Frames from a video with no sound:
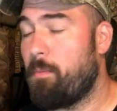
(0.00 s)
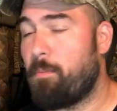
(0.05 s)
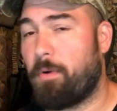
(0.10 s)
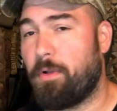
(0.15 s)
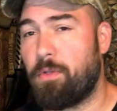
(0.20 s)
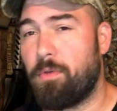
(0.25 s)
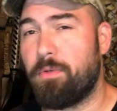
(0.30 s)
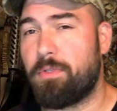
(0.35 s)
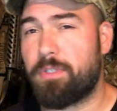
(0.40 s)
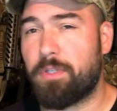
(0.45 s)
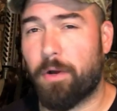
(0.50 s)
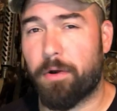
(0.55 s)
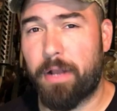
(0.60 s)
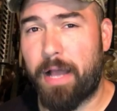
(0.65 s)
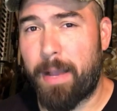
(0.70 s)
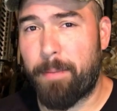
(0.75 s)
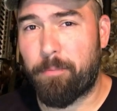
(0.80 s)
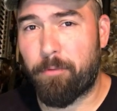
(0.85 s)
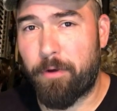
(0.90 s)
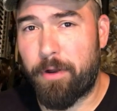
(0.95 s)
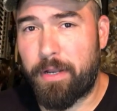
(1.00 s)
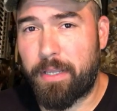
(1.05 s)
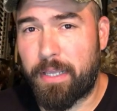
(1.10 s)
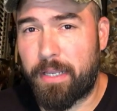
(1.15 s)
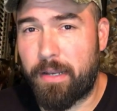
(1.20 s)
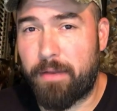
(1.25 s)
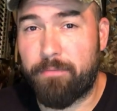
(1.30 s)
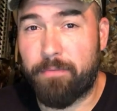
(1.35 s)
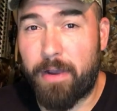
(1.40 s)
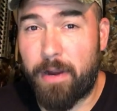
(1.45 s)
But you start operating
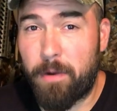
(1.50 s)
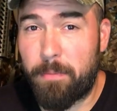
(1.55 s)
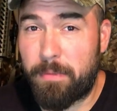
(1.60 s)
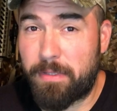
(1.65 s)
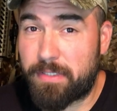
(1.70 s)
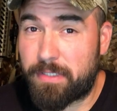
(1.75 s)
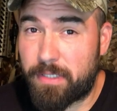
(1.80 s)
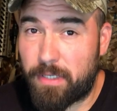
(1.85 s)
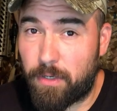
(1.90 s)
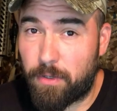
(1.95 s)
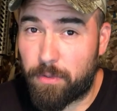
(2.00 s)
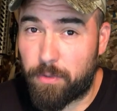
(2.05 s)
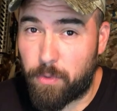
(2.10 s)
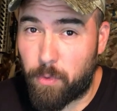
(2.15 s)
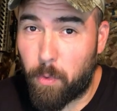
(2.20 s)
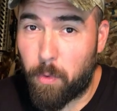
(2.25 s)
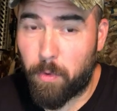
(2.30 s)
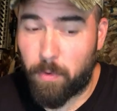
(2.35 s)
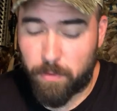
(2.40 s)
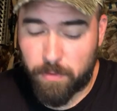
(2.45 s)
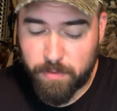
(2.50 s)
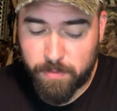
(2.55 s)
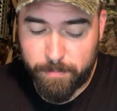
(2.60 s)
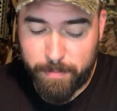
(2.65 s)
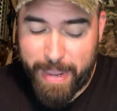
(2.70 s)
in environments that aren't yours,